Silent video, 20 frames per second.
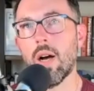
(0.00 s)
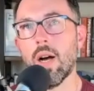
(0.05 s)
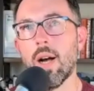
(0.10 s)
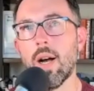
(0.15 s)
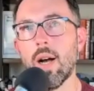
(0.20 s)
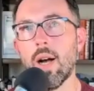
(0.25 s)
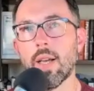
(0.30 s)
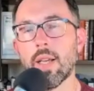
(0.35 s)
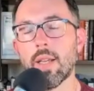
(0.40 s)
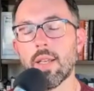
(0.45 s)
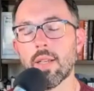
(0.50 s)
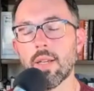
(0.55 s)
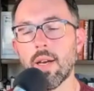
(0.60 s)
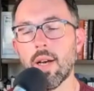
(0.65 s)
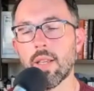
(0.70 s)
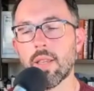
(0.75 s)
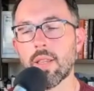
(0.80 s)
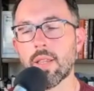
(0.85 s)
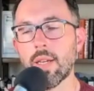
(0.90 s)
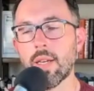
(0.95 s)
I
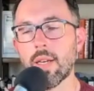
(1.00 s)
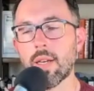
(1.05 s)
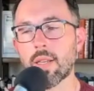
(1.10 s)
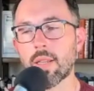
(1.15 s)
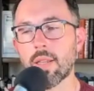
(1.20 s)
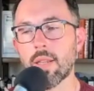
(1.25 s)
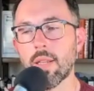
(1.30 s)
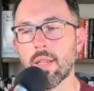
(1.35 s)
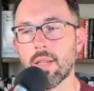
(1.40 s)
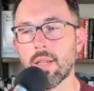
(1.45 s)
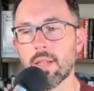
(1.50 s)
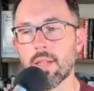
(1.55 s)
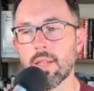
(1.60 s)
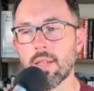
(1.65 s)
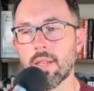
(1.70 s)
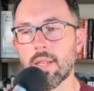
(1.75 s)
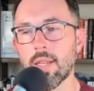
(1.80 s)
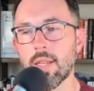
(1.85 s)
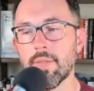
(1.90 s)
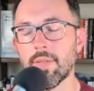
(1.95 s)
think
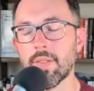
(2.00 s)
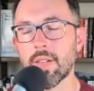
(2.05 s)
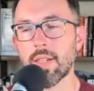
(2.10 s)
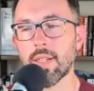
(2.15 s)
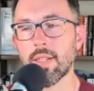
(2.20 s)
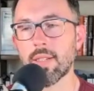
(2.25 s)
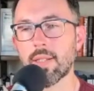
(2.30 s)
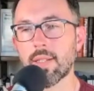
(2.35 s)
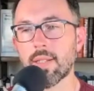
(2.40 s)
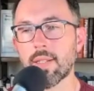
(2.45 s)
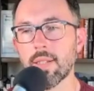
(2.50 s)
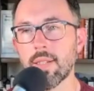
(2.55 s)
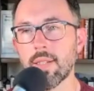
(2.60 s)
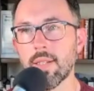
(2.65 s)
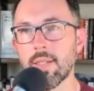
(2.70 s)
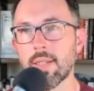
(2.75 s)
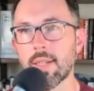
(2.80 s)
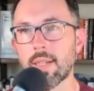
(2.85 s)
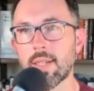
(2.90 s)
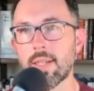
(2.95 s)
the evidence
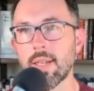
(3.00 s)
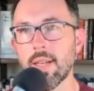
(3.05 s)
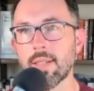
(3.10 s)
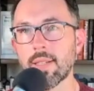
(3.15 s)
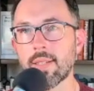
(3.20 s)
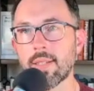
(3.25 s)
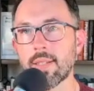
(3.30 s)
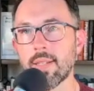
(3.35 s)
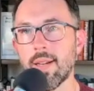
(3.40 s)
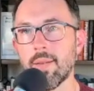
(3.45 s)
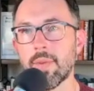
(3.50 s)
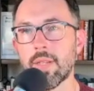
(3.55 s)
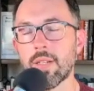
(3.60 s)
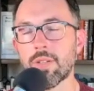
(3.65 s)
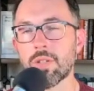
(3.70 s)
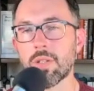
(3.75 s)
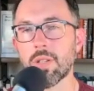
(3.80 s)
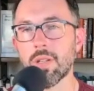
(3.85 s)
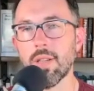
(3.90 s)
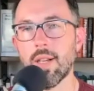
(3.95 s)
is against it. I mean,
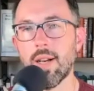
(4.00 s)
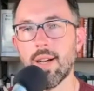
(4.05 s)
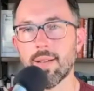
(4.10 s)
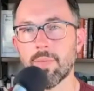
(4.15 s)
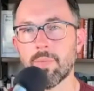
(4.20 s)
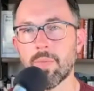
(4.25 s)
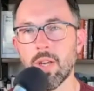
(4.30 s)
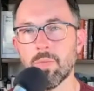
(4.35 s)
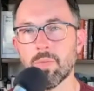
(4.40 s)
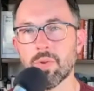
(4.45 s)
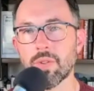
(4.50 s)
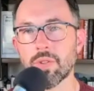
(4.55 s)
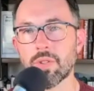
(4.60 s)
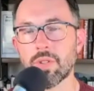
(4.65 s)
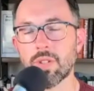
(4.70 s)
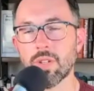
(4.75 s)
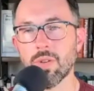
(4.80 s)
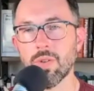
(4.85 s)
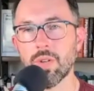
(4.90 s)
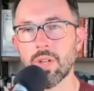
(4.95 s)
there's a lot of papers
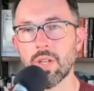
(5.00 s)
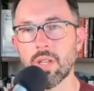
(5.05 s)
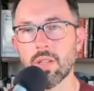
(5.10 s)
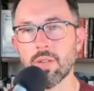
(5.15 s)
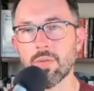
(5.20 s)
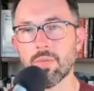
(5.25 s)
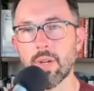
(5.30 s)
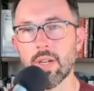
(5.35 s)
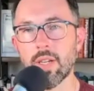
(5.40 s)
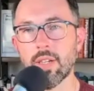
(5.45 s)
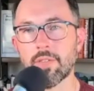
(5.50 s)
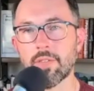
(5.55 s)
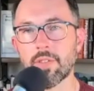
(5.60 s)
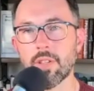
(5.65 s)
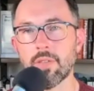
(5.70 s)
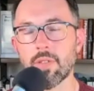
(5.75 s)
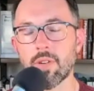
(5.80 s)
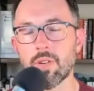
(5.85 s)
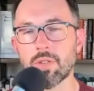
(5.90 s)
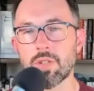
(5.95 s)
showing the rate of
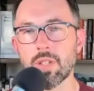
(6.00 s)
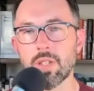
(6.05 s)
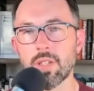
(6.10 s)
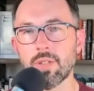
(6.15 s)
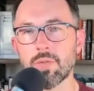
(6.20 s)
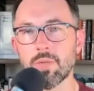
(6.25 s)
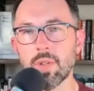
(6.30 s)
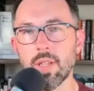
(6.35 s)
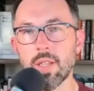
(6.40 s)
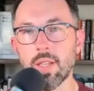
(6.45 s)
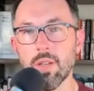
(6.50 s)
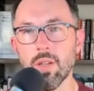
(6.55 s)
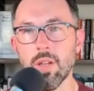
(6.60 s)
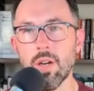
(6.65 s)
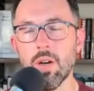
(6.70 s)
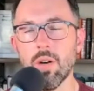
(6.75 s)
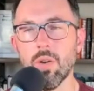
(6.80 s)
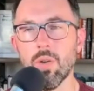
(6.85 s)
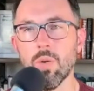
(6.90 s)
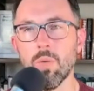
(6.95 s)
conversion is really
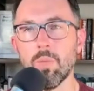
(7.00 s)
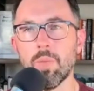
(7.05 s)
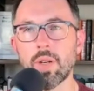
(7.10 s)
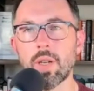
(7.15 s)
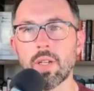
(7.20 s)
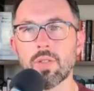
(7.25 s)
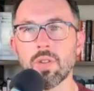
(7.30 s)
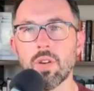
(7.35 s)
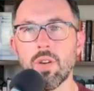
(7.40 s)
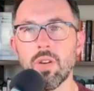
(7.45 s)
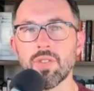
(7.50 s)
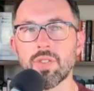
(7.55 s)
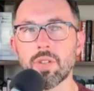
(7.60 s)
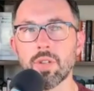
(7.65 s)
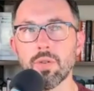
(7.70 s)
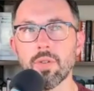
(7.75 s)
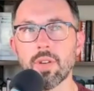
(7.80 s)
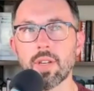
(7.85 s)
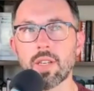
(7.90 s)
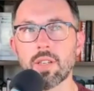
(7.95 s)
low, but it's
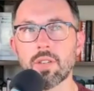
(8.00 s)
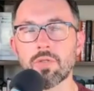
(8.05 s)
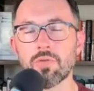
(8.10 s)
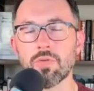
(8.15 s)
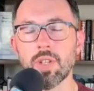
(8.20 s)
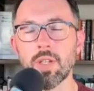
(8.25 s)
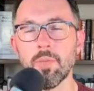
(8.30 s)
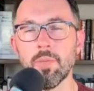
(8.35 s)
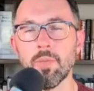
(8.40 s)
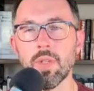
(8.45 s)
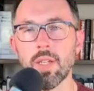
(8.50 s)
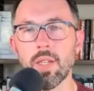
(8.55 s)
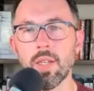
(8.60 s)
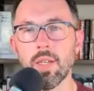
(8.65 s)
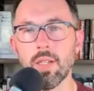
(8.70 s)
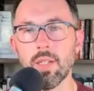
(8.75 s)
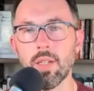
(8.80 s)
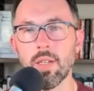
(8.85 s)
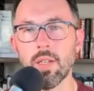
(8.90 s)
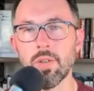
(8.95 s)
also
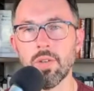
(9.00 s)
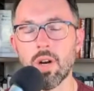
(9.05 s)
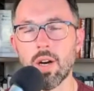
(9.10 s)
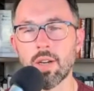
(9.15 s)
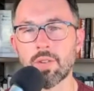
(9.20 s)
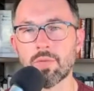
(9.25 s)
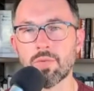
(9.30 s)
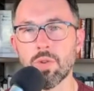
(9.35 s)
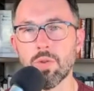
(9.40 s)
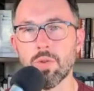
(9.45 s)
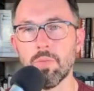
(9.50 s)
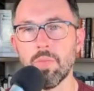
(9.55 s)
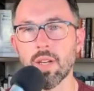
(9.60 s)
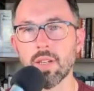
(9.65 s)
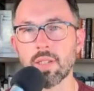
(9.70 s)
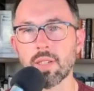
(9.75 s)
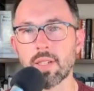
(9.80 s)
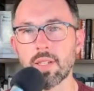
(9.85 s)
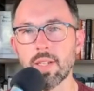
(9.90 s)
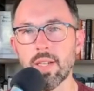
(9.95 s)
extremely
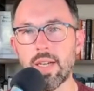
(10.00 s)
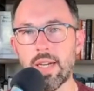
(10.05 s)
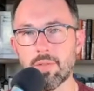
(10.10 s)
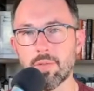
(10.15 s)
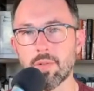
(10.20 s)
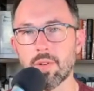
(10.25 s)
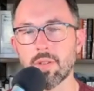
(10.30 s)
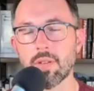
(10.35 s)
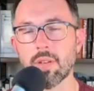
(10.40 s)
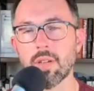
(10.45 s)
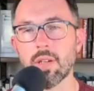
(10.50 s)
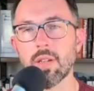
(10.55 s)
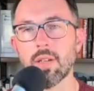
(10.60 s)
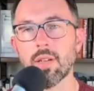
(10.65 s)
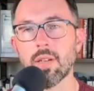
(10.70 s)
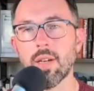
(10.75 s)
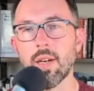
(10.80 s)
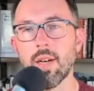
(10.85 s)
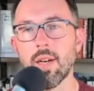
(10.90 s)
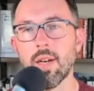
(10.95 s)
non-robust to error.
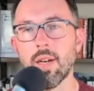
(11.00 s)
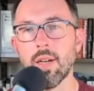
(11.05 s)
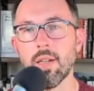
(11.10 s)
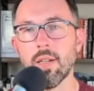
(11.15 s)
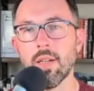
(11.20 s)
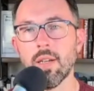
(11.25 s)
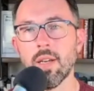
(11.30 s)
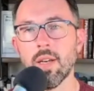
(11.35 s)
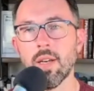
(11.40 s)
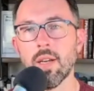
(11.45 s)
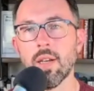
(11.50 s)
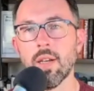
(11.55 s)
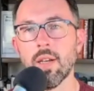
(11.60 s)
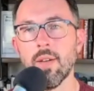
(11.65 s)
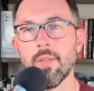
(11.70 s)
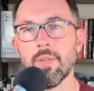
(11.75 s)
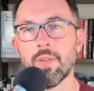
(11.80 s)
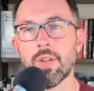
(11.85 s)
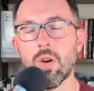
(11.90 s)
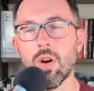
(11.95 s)

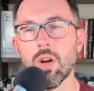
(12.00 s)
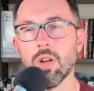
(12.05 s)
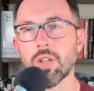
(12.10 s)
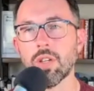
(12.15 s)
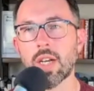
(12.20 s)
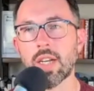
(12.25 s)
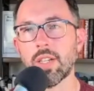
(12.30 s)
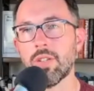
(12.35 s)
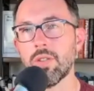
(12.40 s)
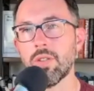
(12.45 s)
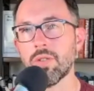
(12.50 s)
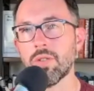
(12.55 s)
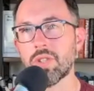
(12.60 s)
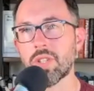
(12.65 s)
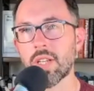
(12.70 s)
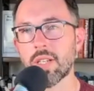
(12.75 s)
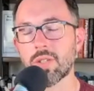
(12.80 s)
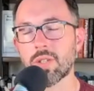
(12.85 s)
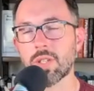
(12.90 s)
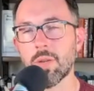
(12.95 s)
You know, all you got to do is
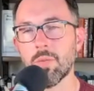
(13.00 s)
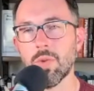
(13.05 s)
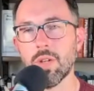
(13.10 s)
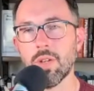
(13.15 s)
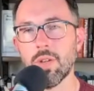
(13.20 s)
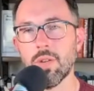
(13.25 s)
get someone who